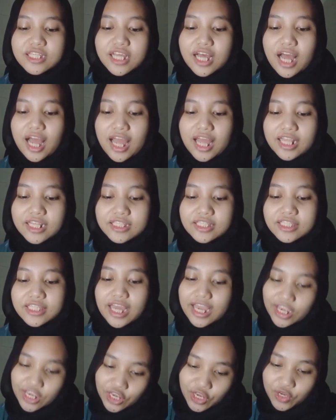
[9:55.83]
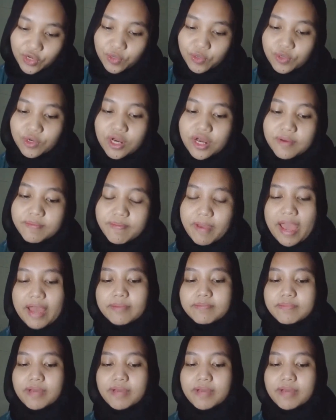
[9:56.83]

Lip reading: and thank you, ma'am,